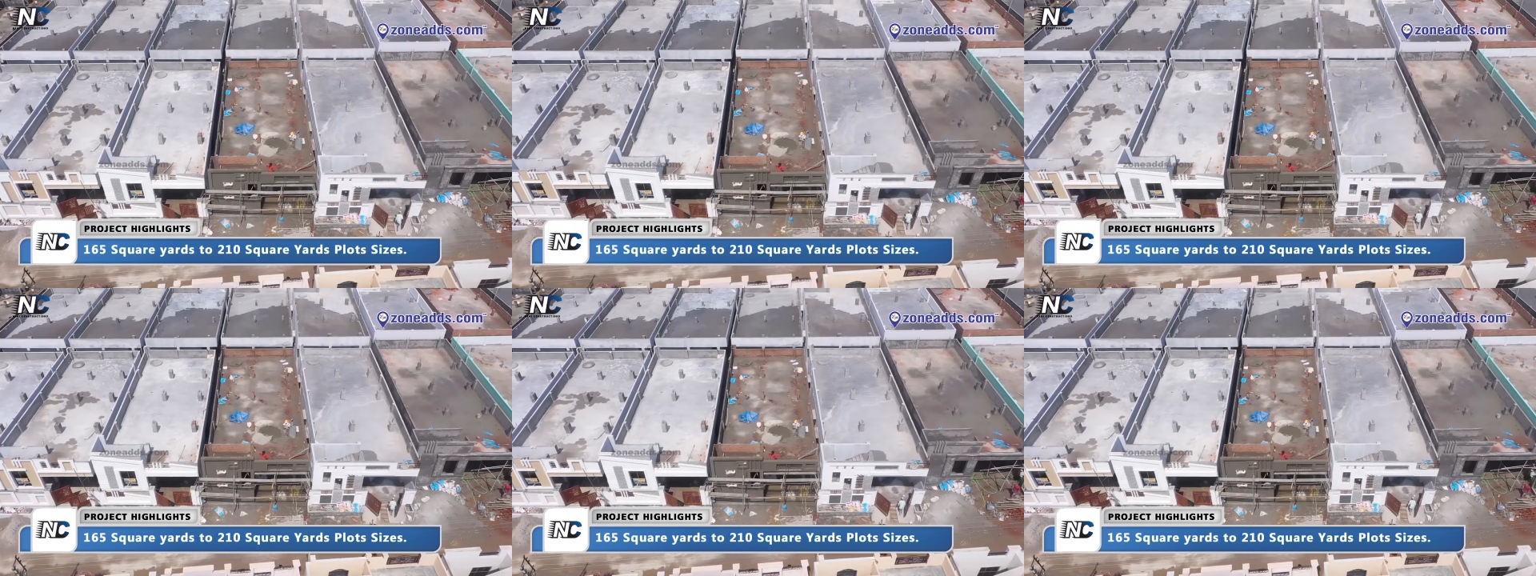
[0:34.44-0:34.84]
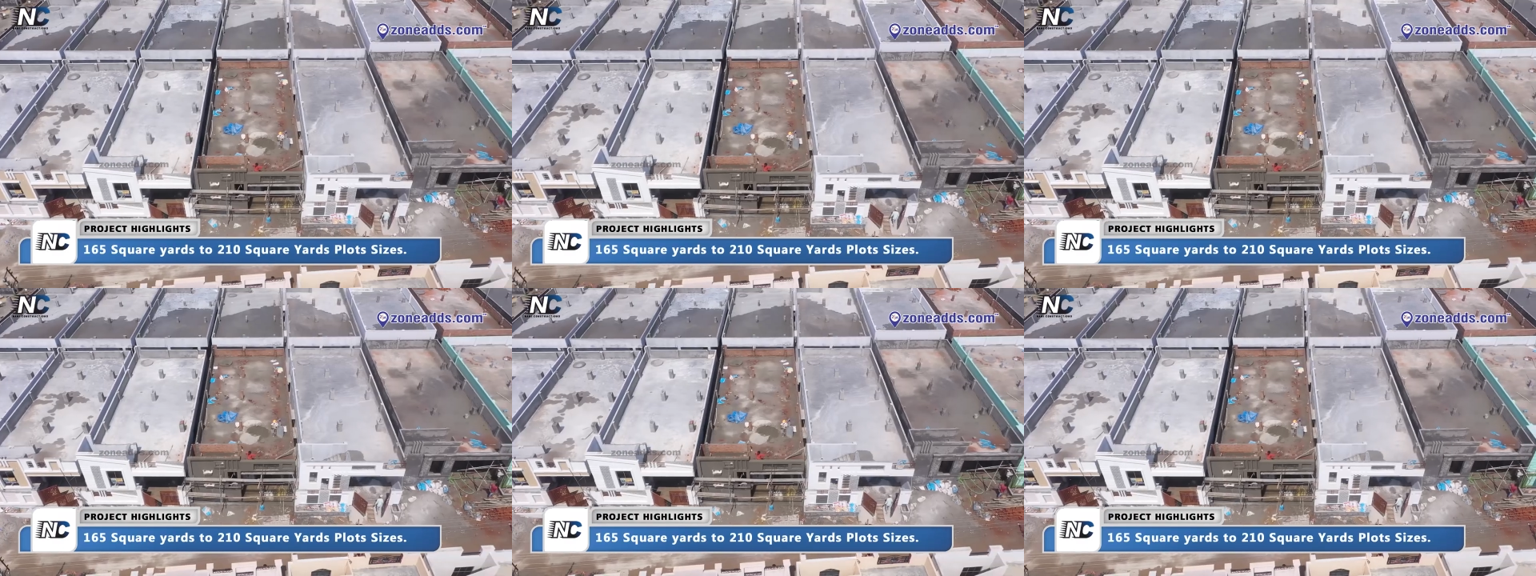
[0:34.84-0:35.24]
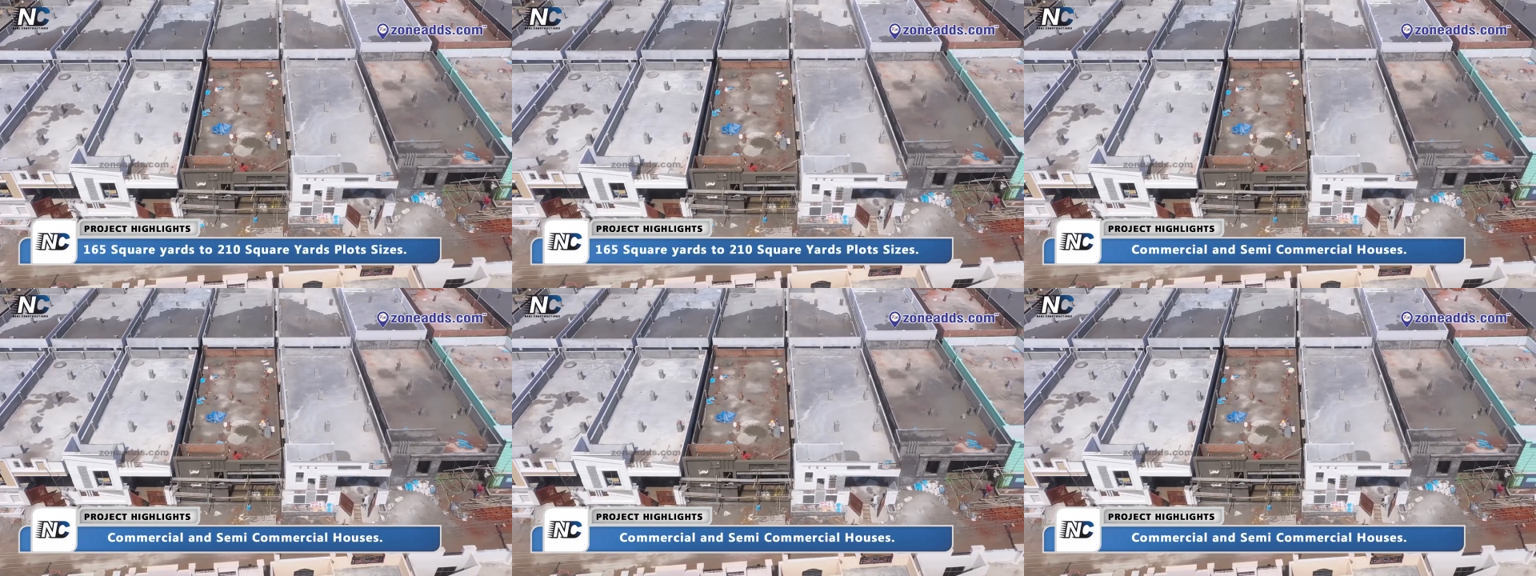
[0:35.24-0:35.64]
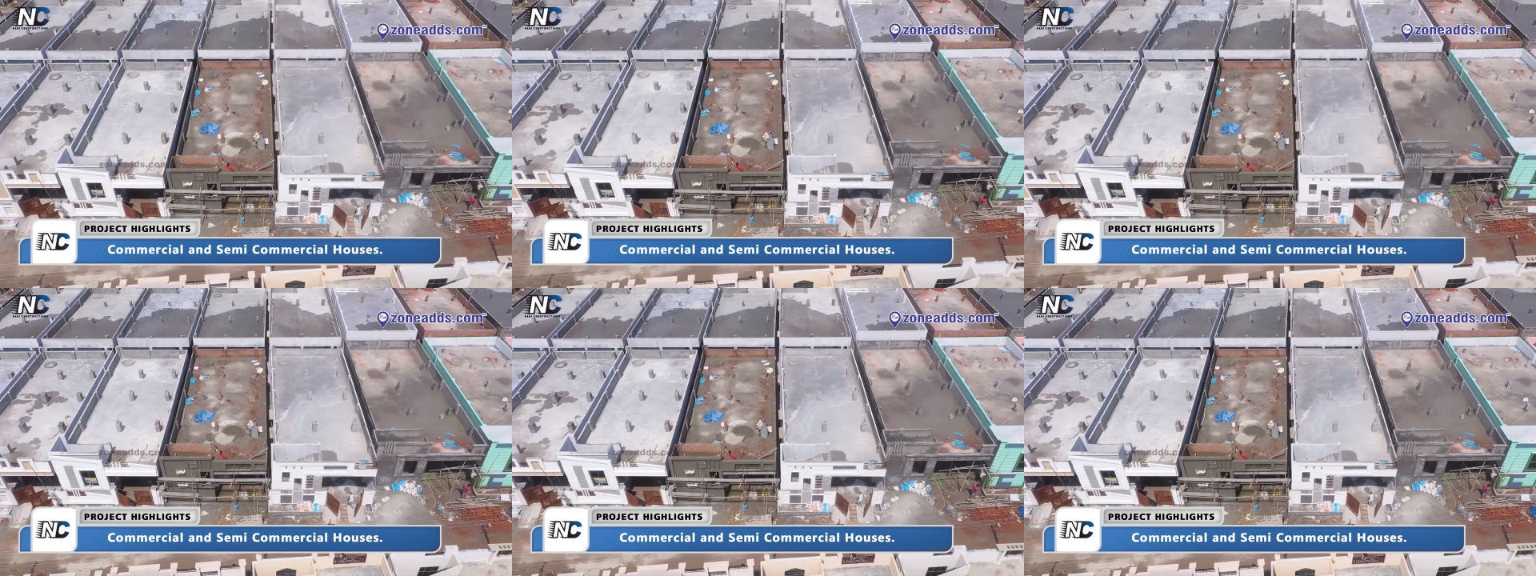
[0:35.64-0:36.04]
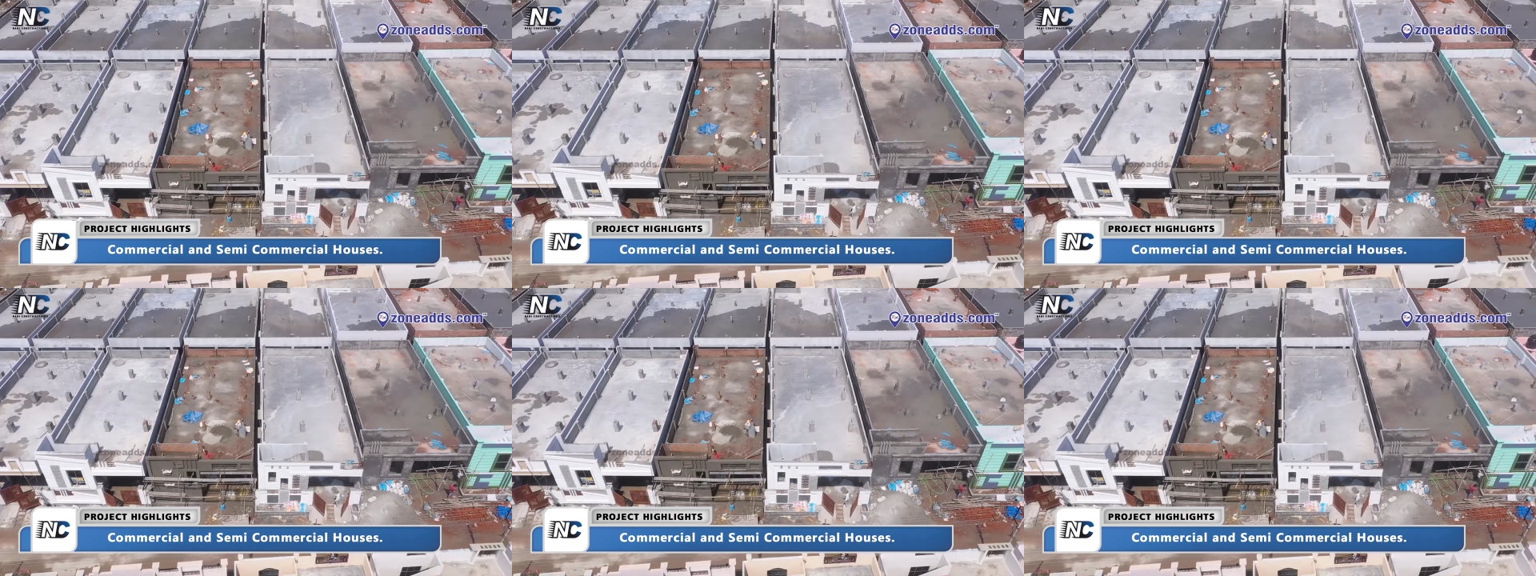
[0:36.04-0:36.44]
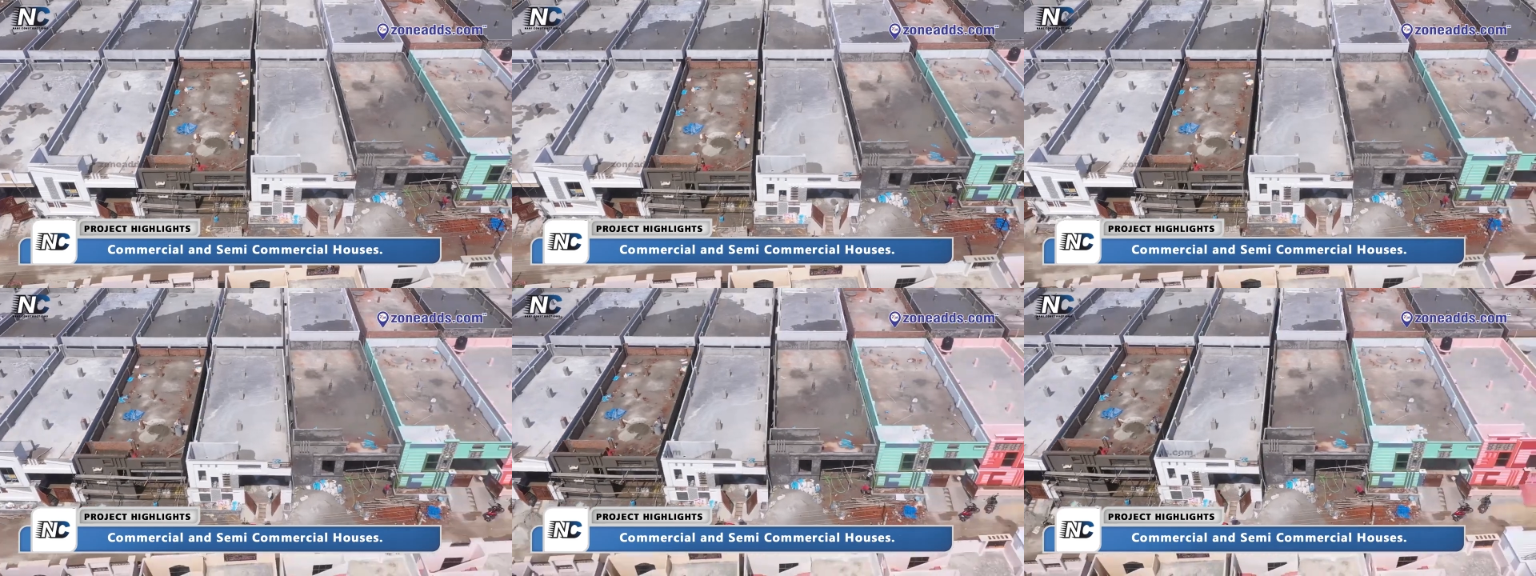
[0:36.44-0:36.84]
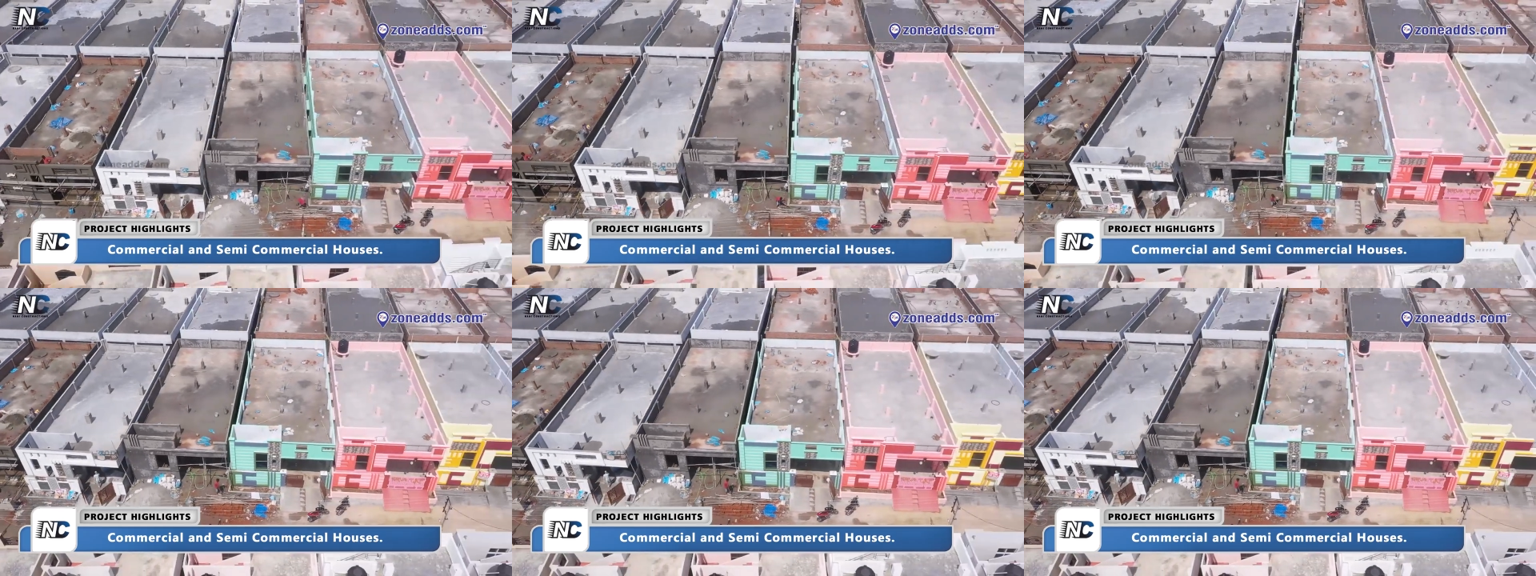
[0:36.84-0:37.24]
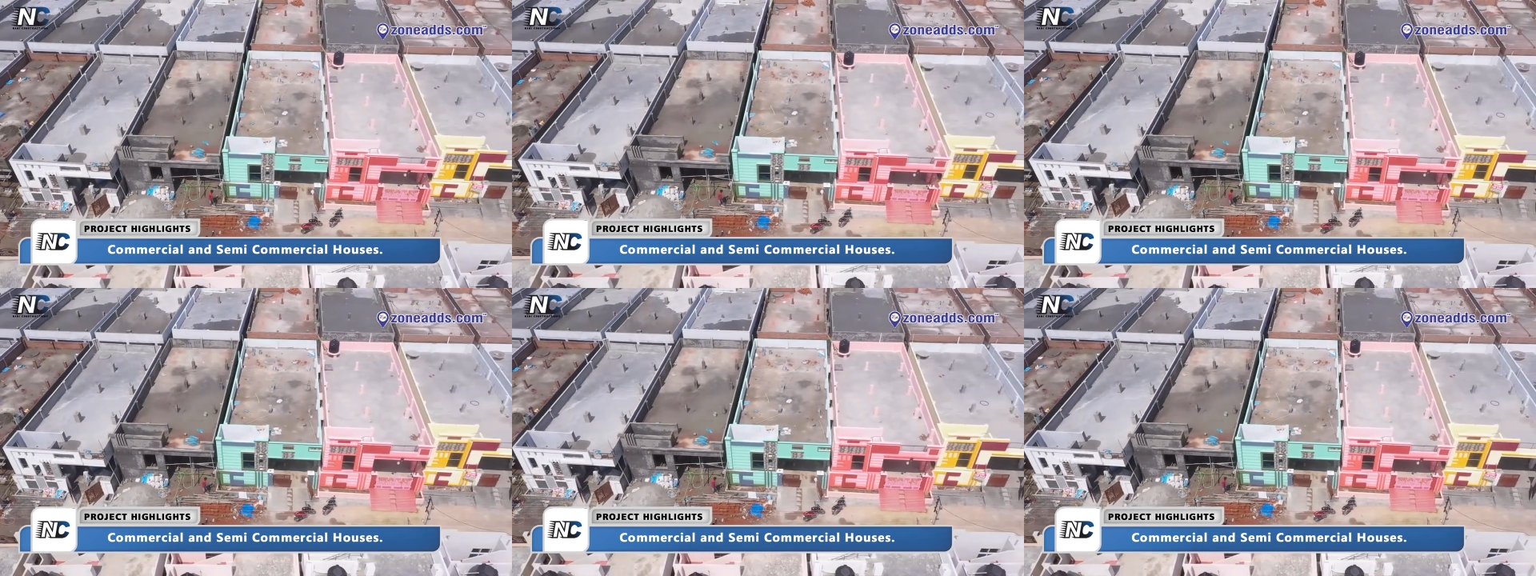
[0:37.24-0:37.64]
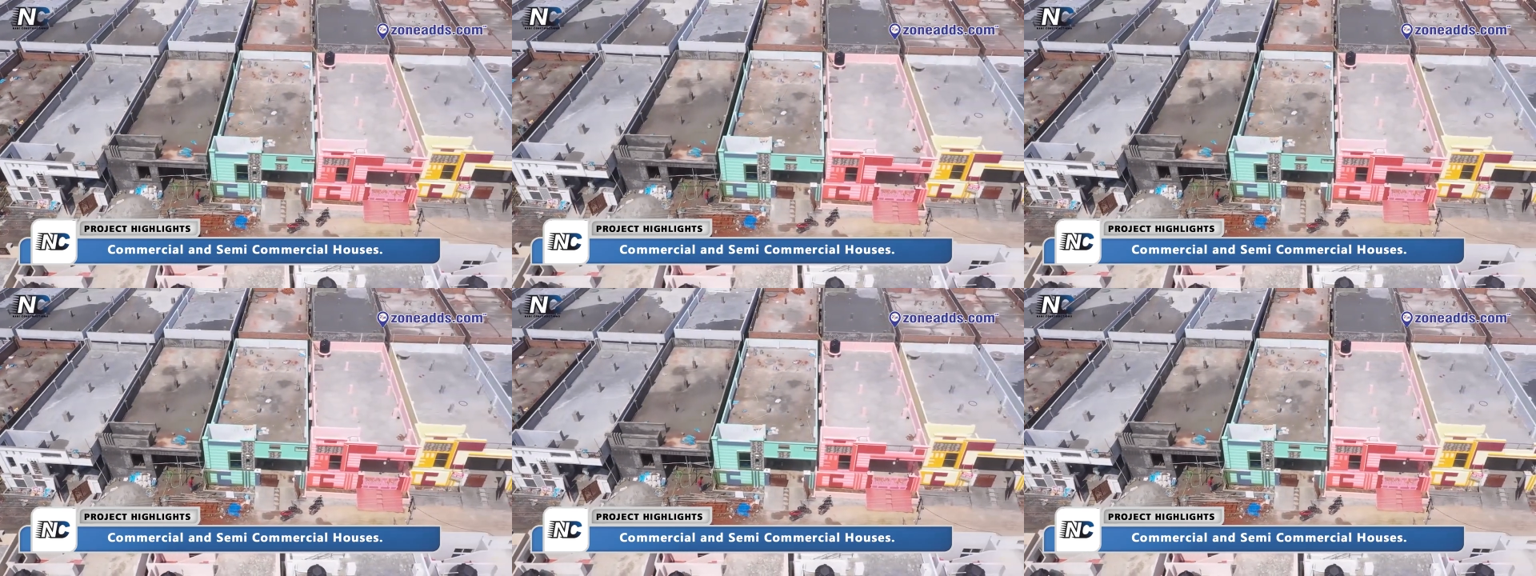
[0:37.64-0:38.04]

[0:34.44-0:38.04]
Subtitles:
No face is visible, so there are no lips to read.